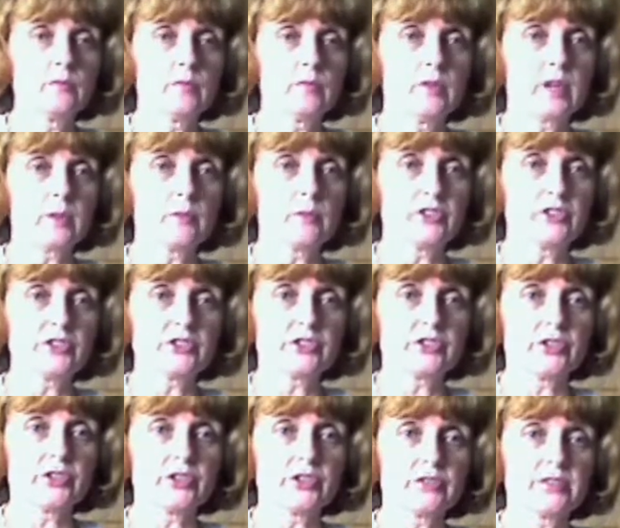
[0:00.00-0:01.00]
what I'm going to
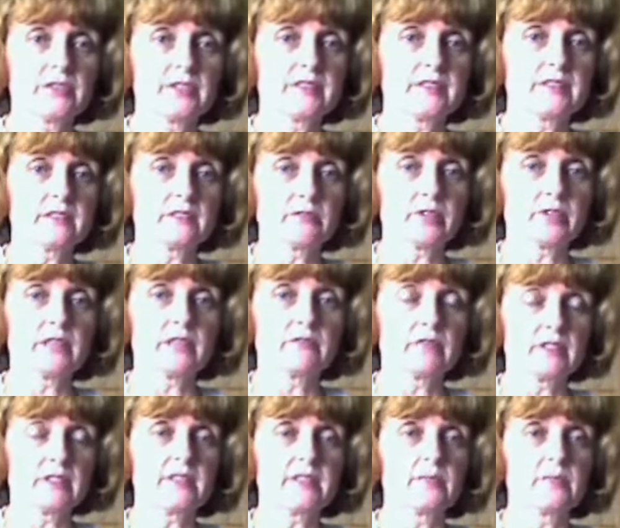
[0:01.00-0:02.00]
show you is this great
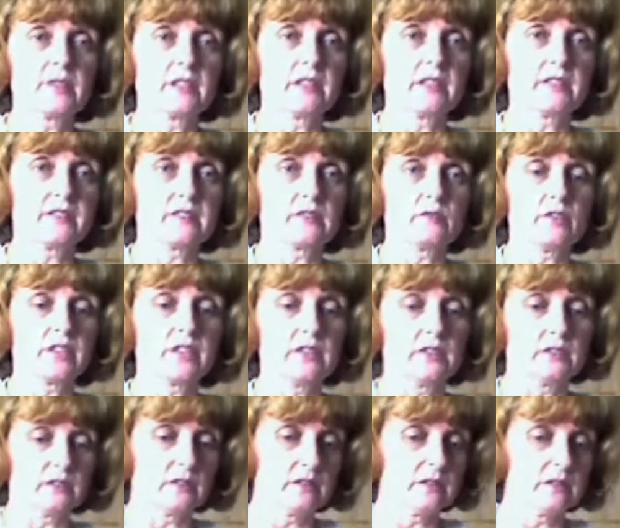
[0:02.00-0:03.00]
recipe as to what it
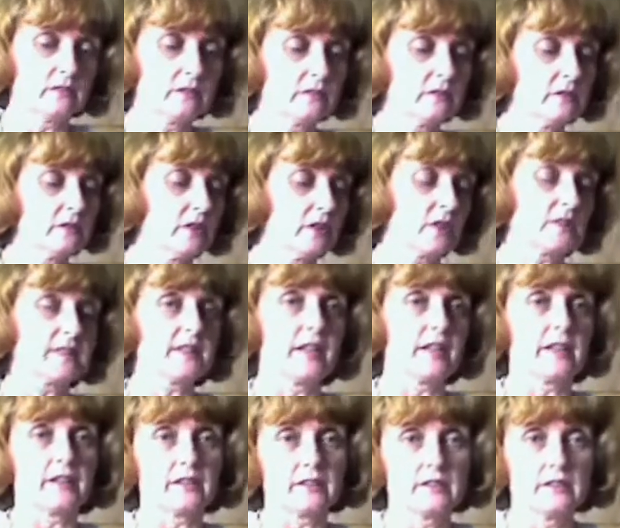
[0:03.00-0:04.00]
looks
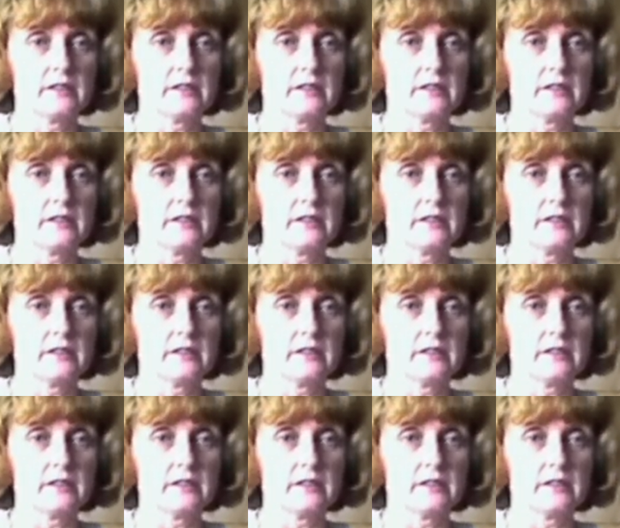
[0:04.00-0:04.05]
like.